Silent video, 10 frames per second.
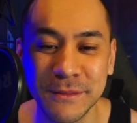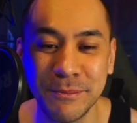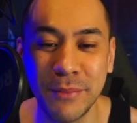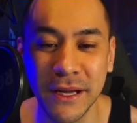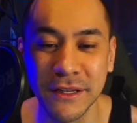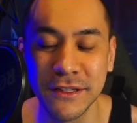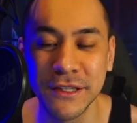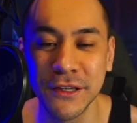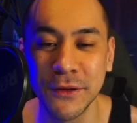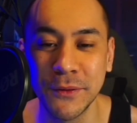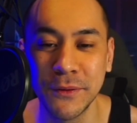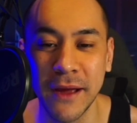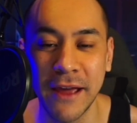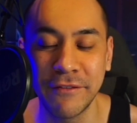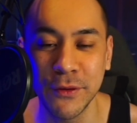But to
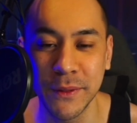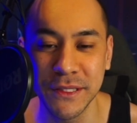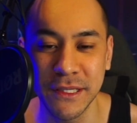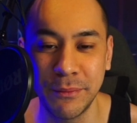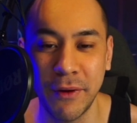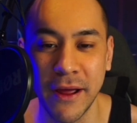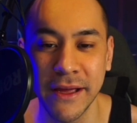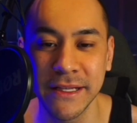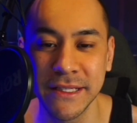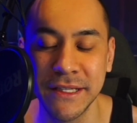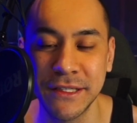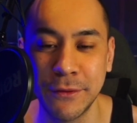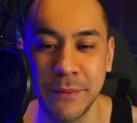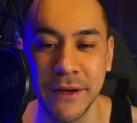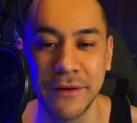everyone's surprise, this
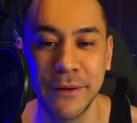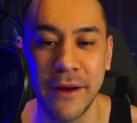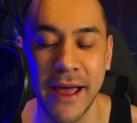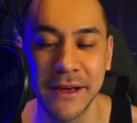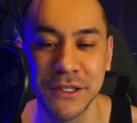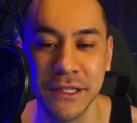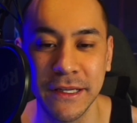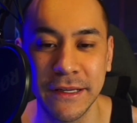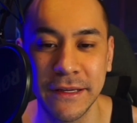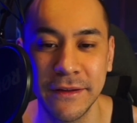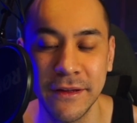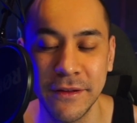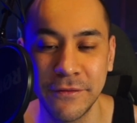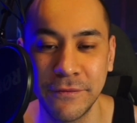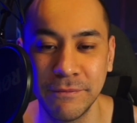Superior actually
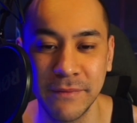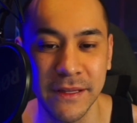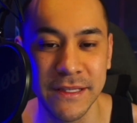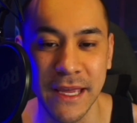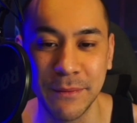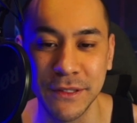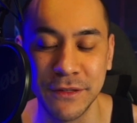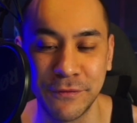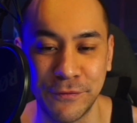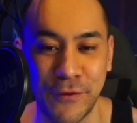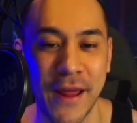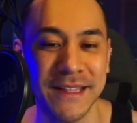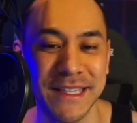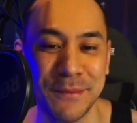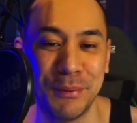is able to
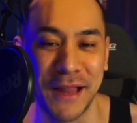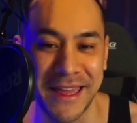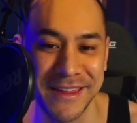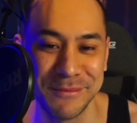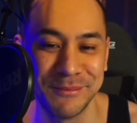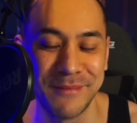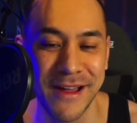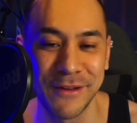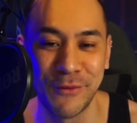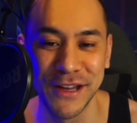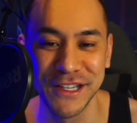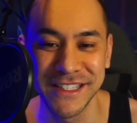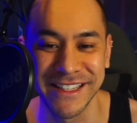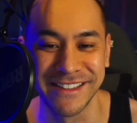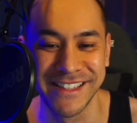Frenzy Plant my
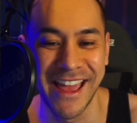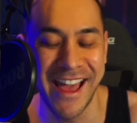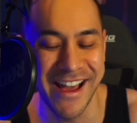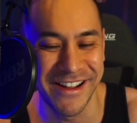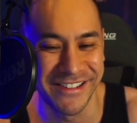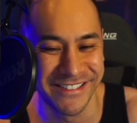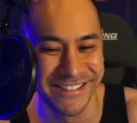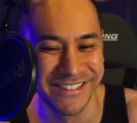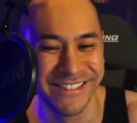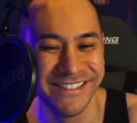Registeel down.